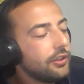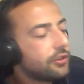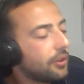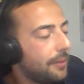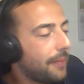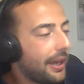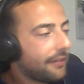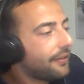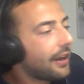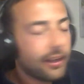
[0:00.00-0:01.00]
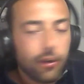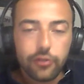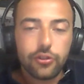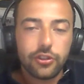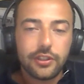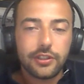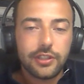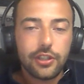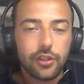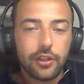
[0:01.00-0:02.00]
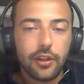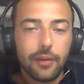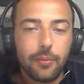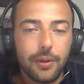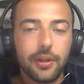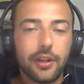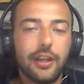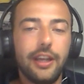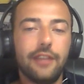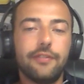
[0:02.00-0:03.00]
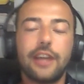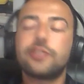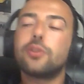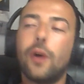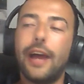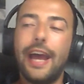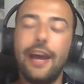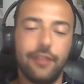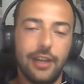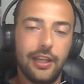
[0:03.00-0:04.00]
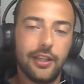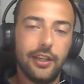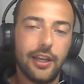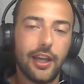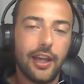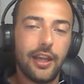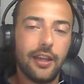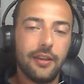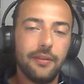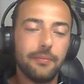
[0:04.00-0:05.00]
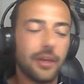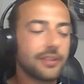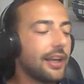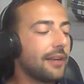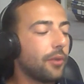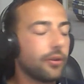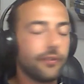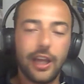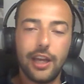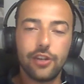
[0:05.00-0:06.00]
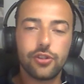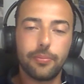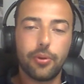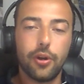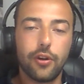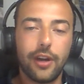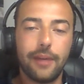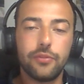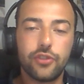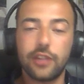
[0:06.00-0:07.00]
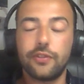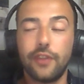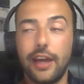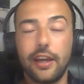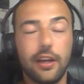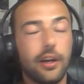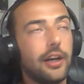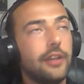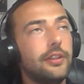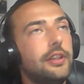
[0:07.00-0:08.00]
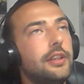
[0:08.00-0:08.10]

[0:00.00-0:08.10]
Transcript: So we made a very conscious decision that we were going to invest quite heavily in a Mustang modification program just for that car.